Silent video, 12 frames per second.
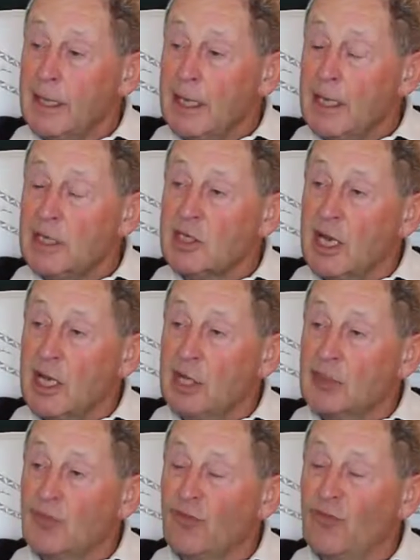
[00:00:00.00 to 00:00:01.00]
He said,
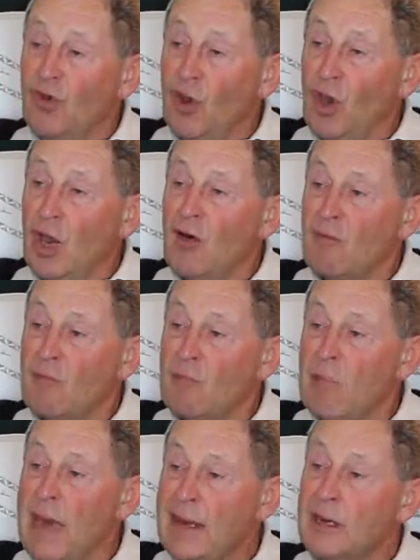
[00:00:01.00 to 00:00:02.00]
it's full of
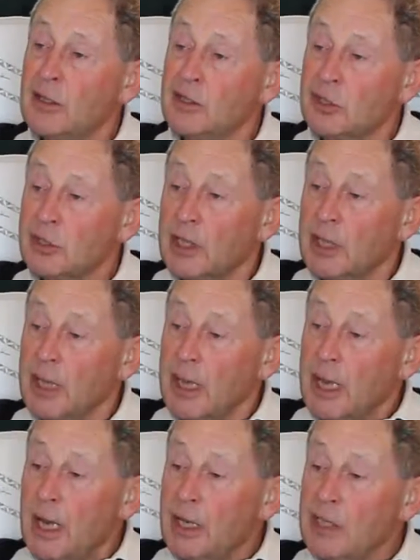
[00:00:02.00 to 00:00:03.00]
menace.
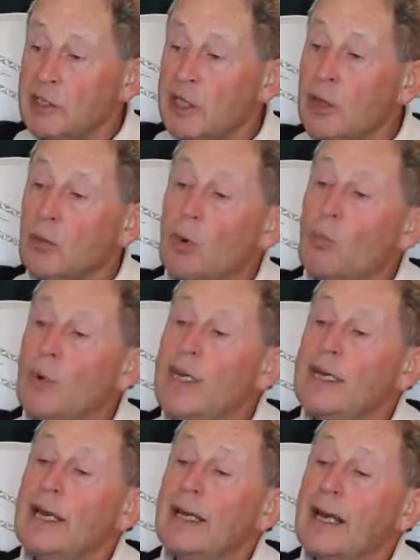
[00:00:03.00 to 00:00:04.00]
And he said, when
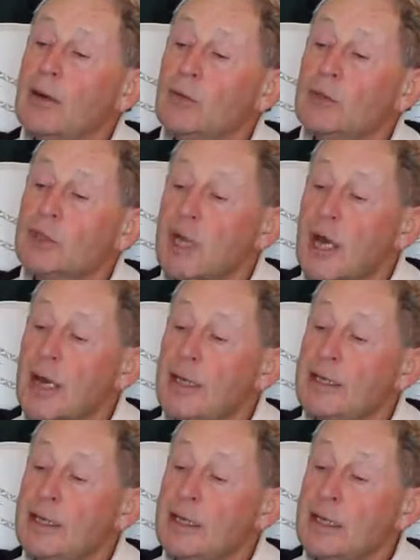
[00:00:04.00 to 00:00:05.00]
we get
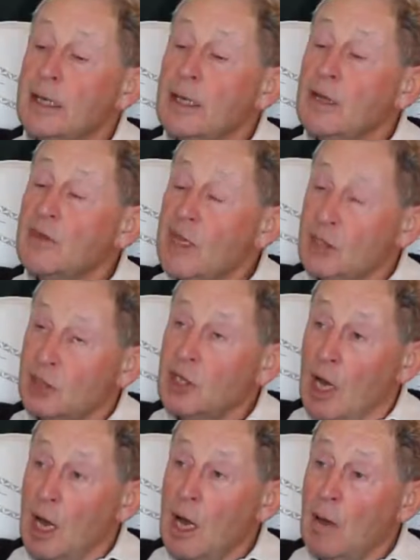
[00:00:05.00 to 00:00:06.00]
outside this
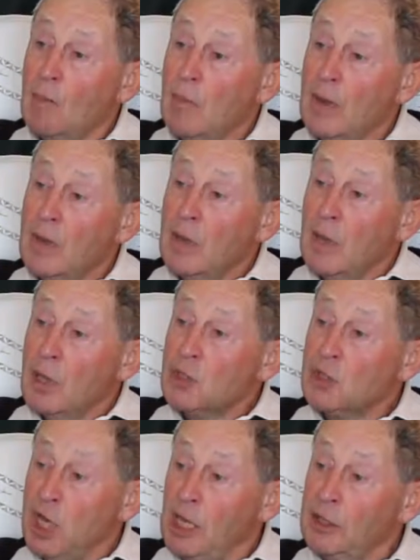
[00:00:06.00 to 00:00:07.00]
calm
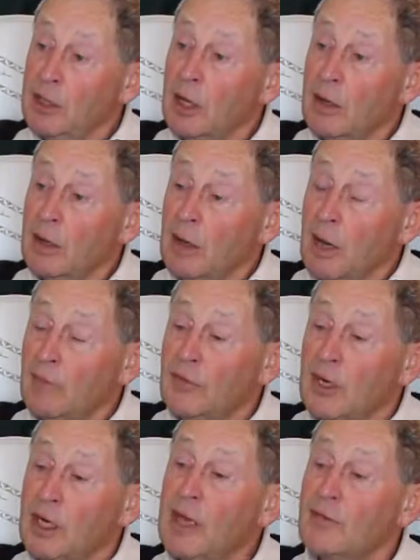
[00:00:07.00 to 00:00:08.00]
shelter of
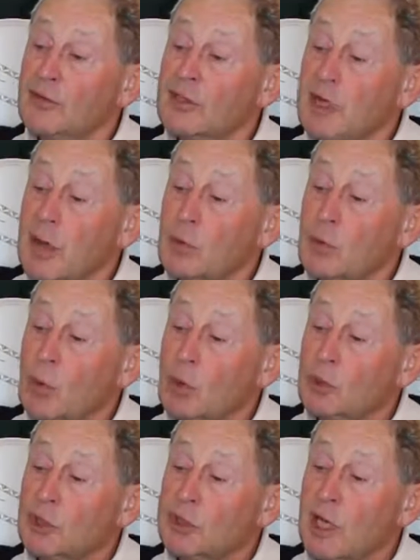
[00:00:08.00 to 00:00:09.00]
the cliffs down
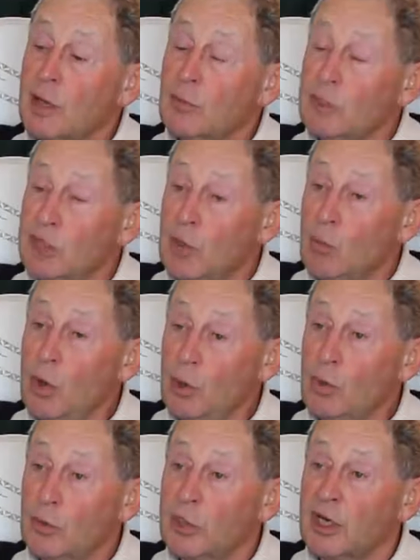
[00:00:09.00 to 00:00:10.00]
towards the sound, he said, we're
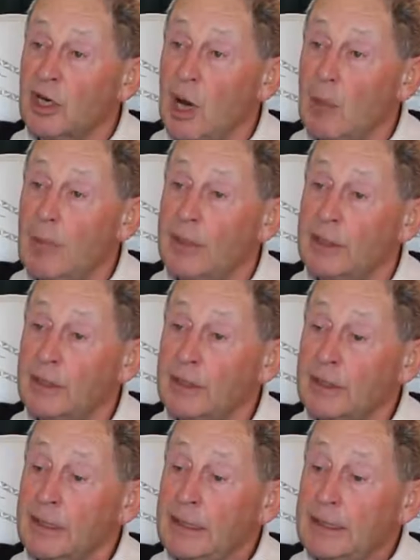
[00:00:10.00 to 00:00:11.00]
going to cop it.
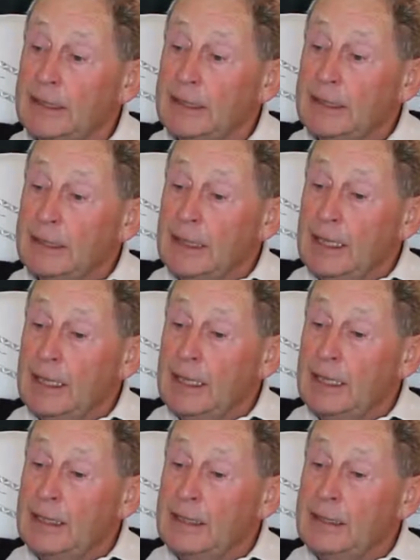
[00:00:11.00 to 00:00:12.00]

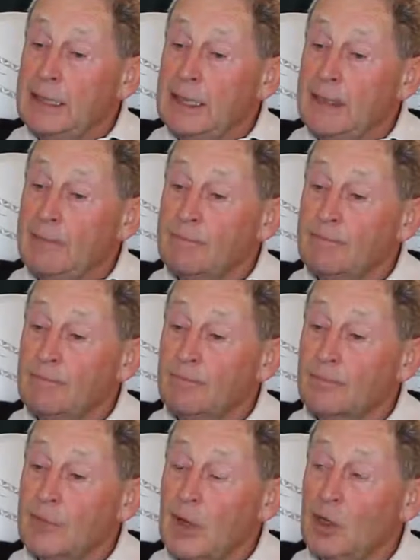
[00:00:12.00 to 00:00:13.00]
And
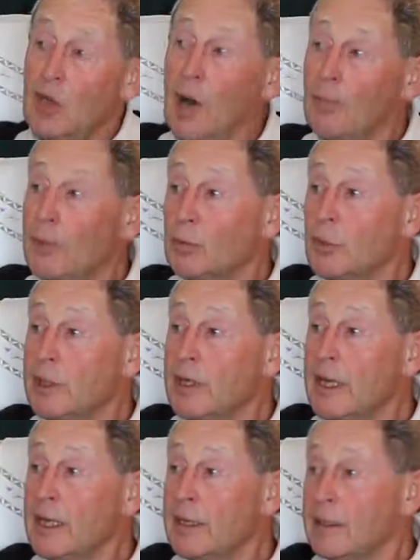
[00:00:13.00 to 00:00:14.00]
cop it we did.